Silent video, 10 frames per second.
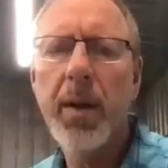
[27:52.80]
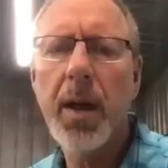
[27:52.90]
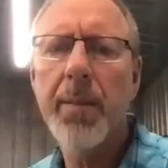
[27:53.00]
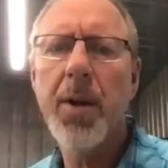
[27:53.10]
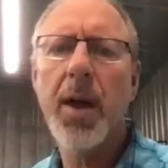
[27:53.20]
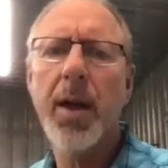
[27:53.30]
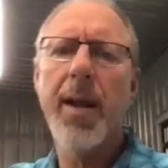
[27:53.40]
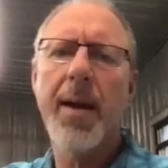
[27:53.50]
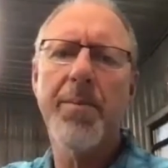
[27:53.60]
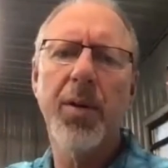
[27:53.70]
not. I'm not
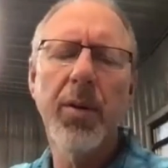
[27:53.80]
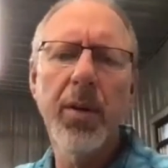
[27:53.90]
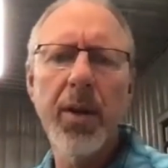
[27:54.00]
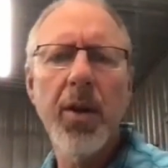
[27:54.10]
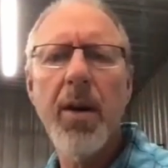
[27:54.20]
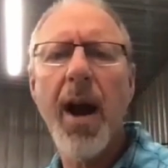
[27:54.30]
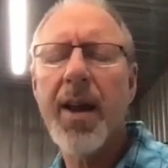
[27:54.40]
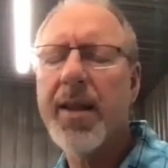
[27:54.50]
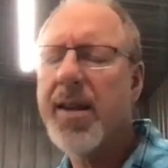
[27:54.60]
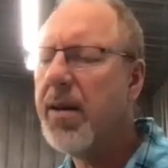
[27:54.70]
that polluted.
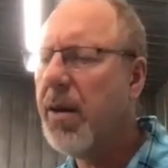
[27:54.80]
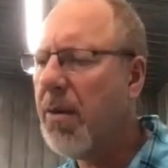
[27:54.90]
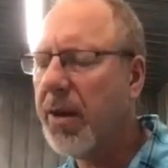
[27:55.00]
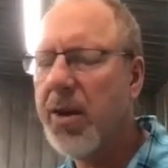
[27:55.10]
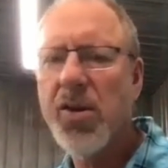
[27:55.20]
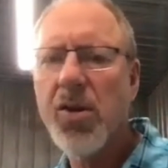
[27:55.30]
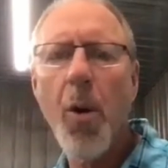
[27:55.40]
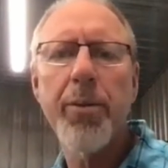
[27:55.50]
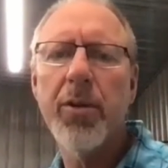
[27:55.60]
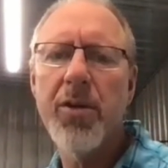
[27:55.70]
I tell you what, there's
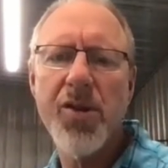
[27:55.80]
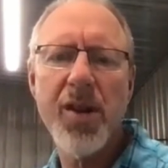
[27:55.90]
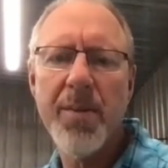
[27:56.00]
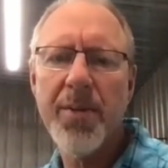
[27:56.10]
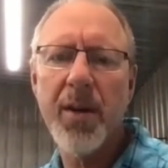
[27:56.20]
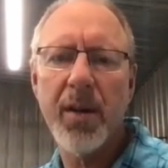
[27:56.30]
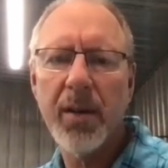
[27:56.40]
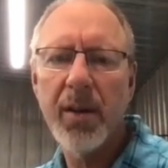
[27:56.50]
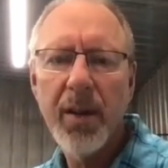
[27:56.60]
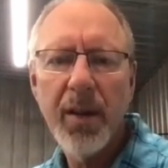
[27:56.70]
no pollution up here.
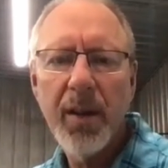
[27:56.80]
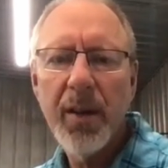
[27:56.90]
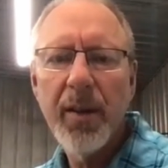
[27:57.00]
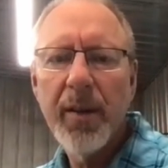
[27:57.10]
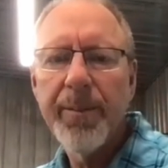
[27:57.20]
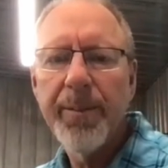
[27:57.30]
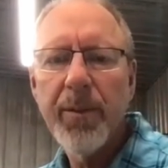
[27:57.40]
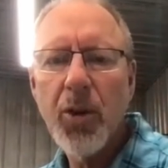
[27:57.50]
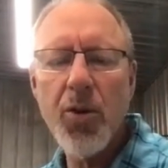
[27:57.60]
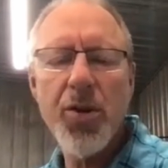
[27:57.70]

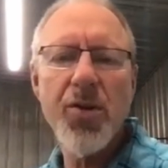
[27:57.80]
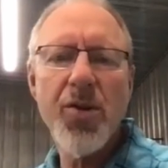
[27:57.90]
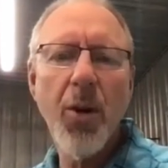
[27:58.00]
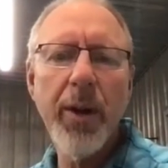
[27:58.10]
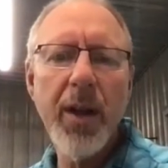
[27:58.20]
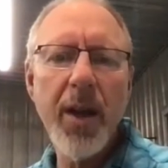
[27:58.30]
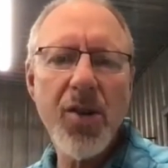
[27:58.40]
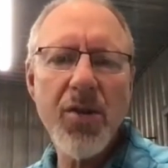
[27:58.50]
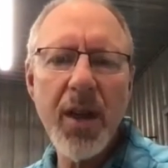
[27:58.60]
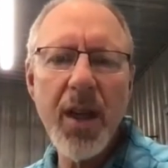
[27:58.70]
Of course, there's no
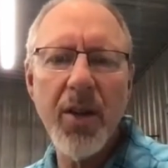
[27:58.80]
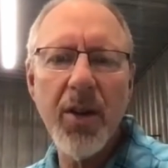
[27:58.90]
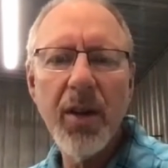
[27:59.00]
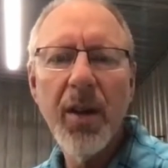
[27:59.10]
industry either.